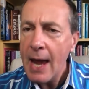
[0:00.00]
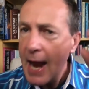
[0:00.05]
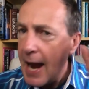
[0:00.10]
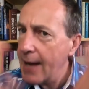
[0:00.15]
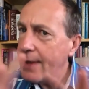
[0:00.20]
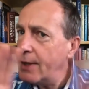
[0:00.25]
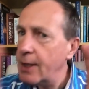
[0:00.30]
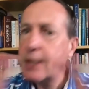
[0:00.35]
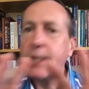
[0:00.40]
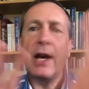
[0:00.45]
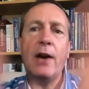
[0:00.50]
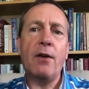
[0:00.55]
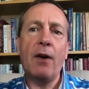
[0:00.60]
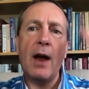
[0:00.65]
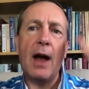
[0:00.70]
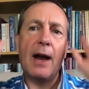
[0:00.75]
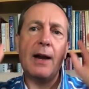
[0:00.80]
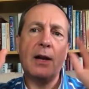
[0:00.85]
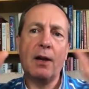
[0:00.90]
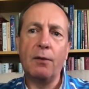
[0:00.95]
In the
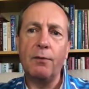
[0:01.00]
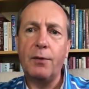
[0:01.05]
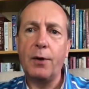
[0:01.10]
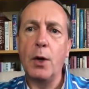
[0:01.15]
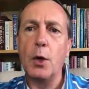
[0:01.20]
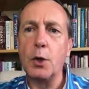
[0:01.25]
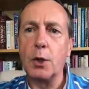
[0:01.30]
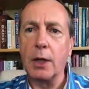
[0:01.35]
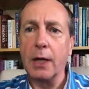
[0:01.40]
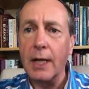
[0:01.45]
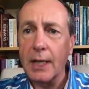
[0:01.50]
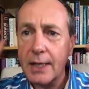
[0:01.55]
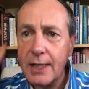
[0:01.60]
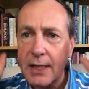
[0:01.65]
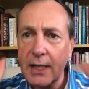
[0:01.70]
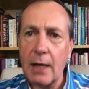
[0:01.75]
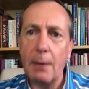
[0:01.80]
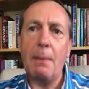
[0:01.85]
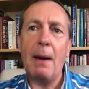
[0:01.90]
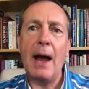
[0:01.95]
terror and confusion,
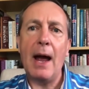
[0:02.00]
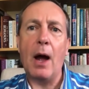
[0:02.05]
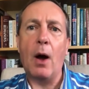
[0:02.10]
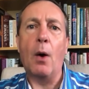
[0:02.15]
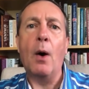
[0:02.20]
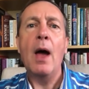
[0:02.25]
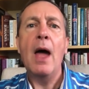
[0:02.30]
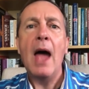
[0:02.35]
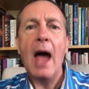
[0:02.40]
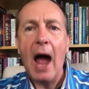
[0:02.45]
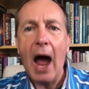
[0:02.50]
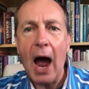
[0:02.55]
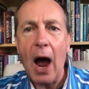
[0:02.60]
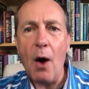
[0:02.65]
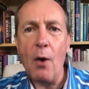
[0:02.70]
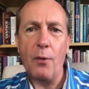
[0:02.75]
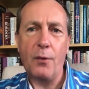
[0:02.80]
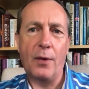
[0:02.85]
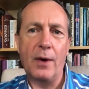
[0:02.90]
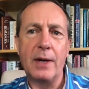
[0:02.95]
somehow
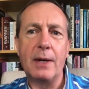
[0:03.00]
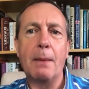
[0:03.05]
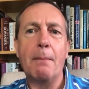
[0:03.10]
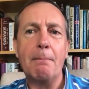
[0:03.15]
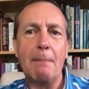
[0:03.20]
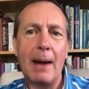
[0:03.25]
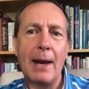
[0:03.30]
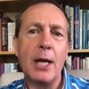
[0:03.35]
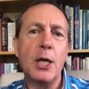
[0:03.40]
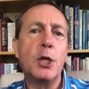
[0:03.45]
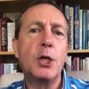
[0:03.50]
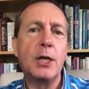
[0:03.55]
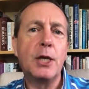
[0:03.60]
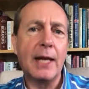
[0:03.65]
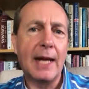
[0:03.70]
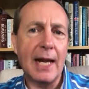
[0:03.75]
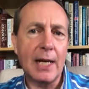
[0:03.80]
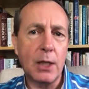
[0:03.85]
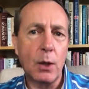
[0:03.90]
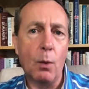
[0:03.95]
Alfred managed to
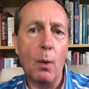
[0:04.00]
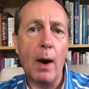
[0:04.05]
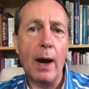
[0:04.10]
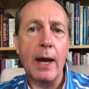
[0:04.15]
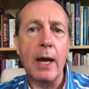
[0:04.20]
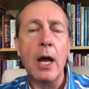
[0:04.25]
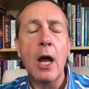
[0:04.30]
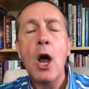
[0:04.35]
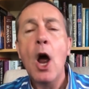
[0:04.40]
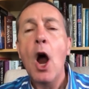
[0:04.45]
get away,